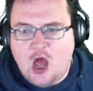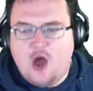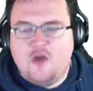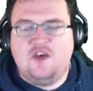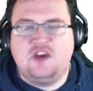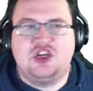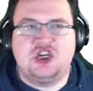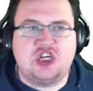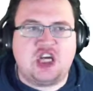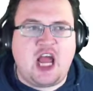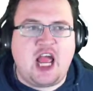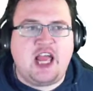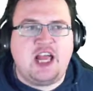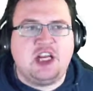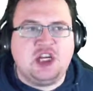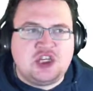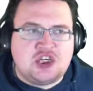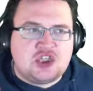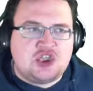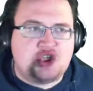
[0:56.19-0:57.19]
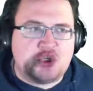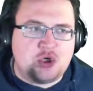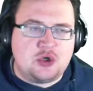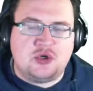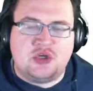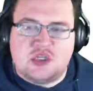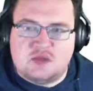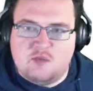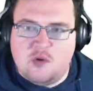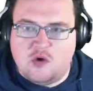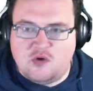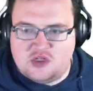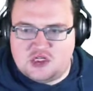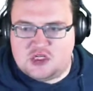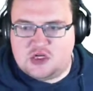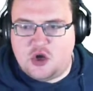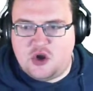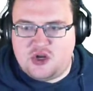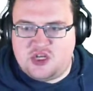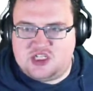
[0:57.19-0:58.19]
the change is too small to
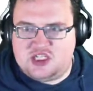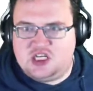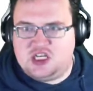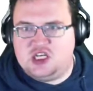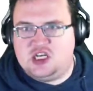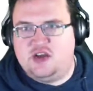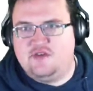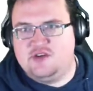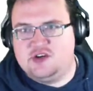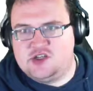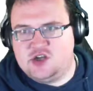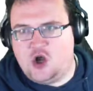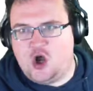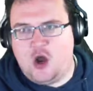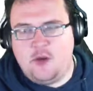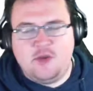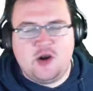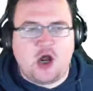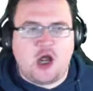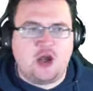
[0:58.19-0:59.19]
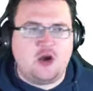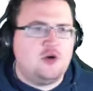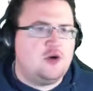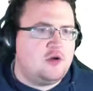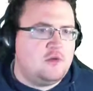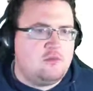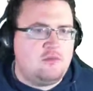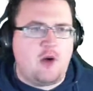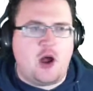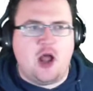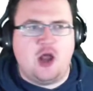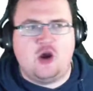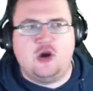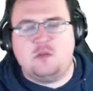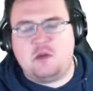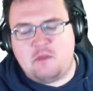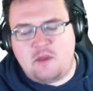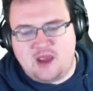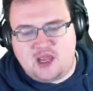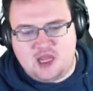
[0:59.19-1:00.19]
notice each and every time, and I could
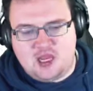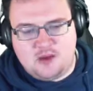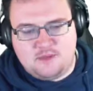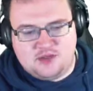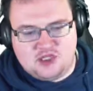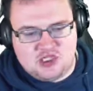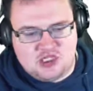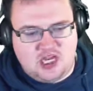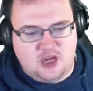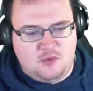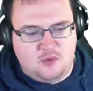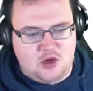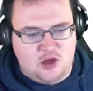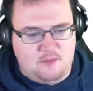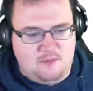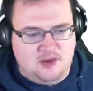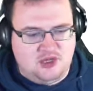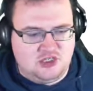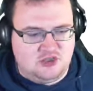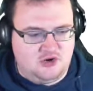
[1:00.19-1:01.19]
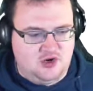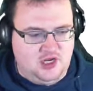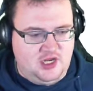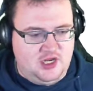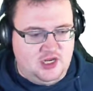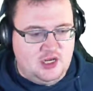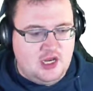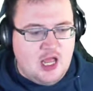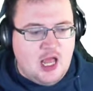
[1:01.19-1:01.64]
be making a mistake when I'm measuring it.